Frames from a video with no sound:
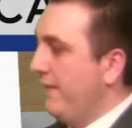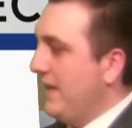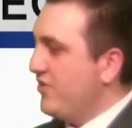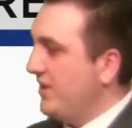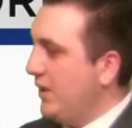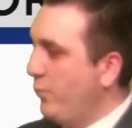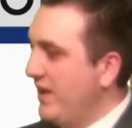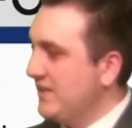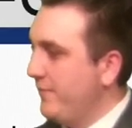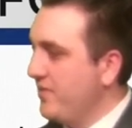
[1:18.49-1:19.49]
That should give
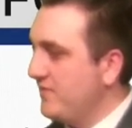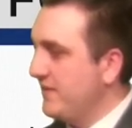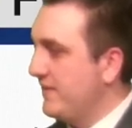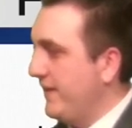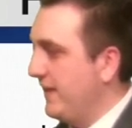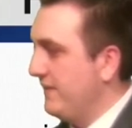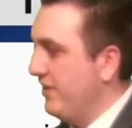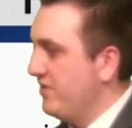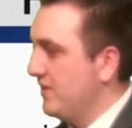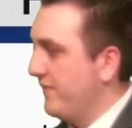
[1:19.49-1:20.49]
way to mostly sunny
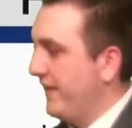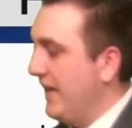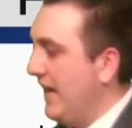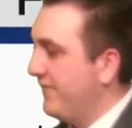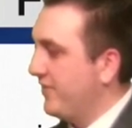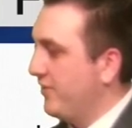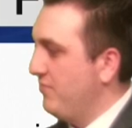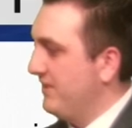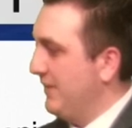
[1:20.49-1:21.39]
conditions for the afternoon.